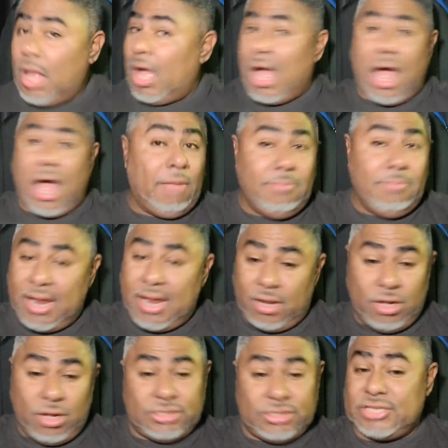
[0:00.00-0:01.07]
I'm not going
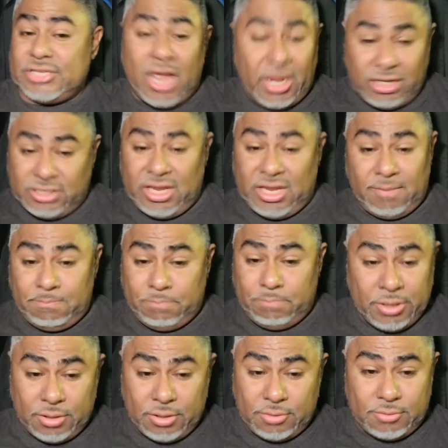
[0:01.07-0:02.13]
to sign that
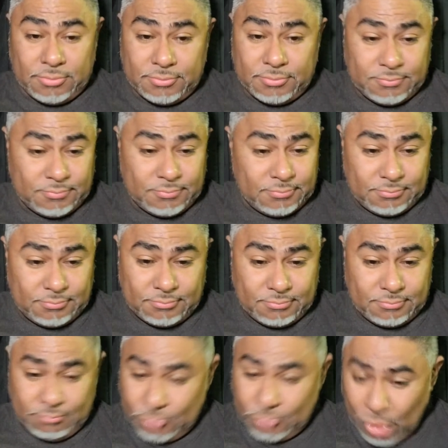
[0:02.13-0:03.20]
bill.
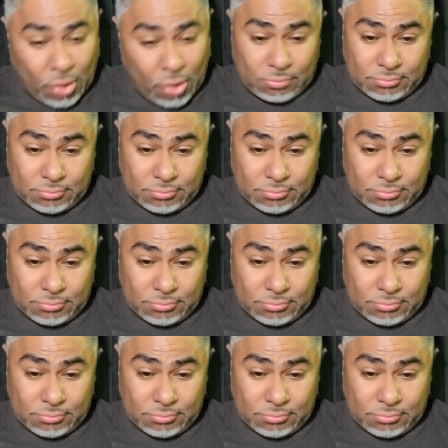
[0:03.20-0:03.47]
No,